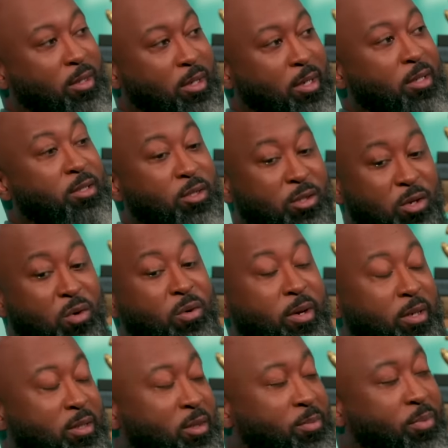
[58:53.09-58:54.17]
it's
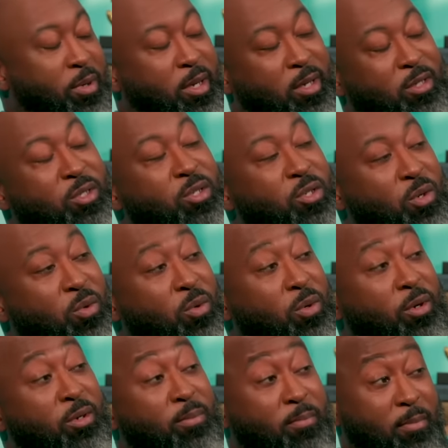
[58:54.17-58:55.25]
going to bring a
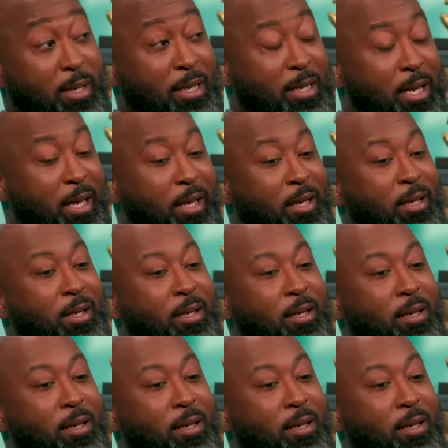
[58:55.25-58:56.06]
sword, meaning